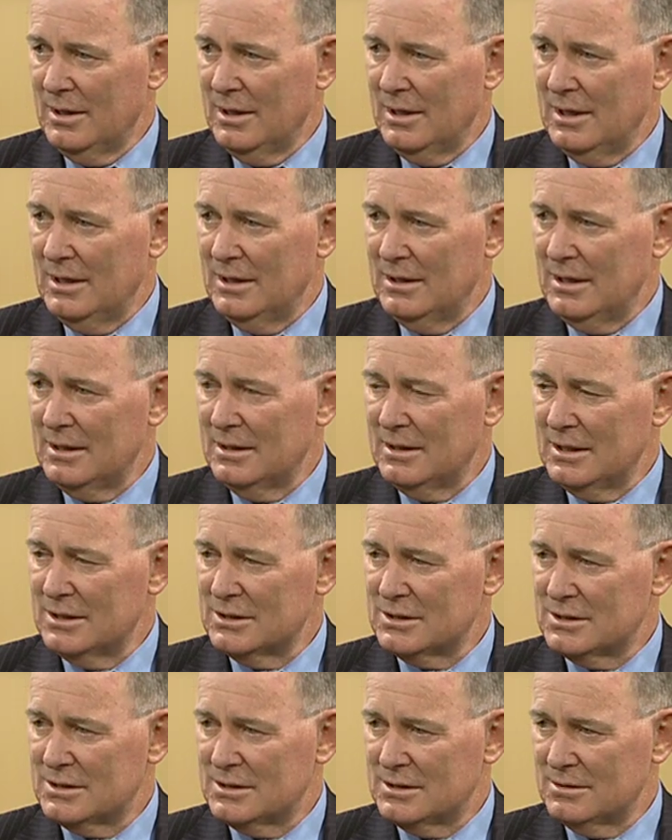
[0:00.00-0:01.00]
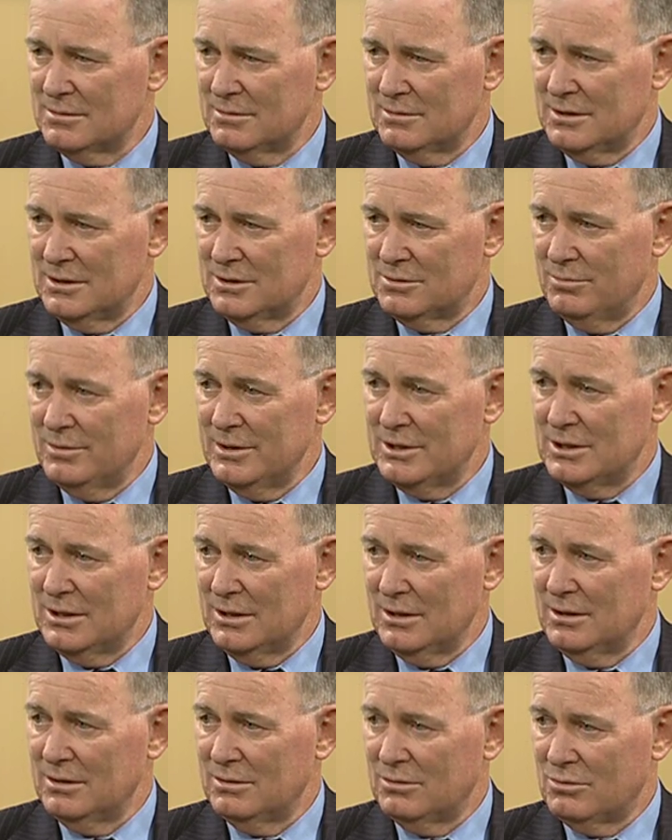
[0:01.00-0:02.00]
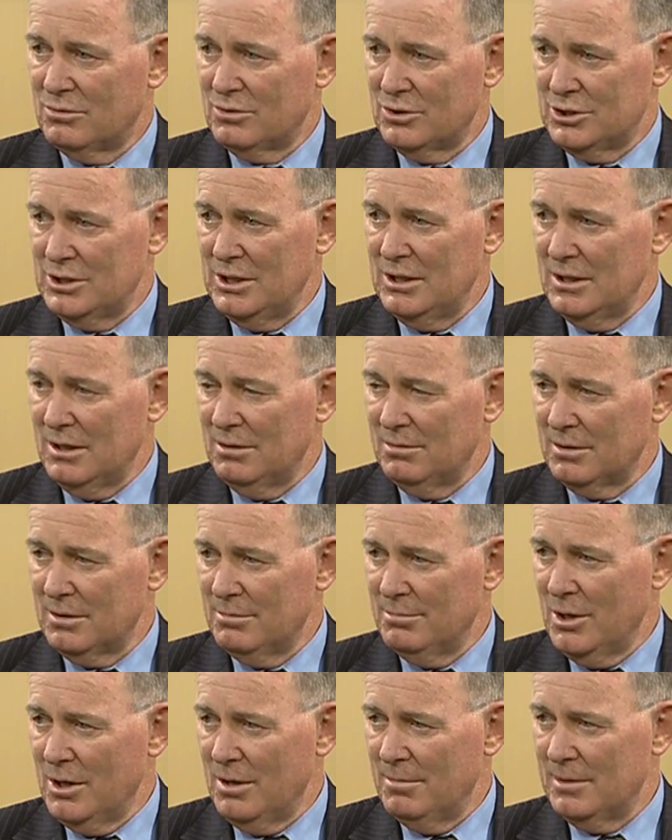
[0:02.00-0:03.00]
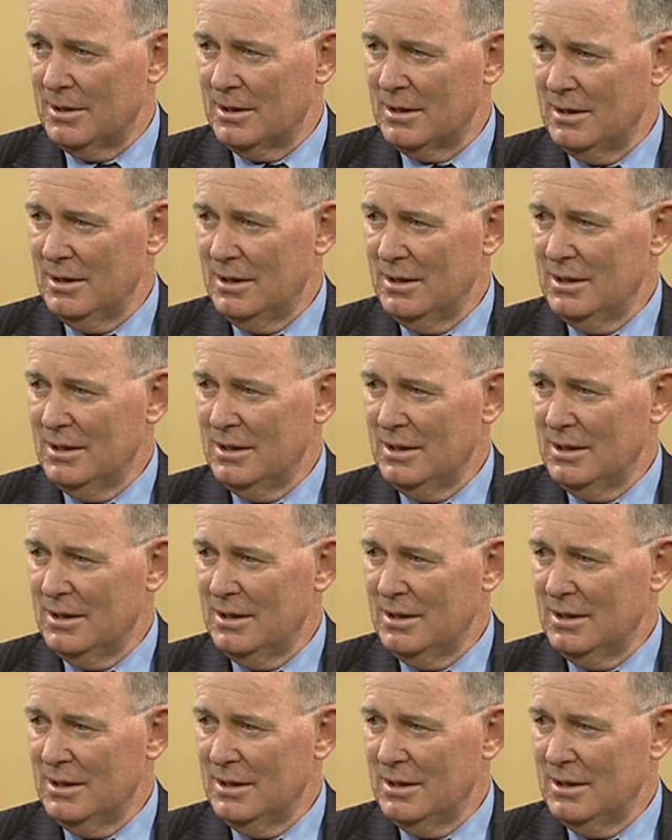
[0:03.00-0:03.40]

and that's just reaching crescendo at the moment.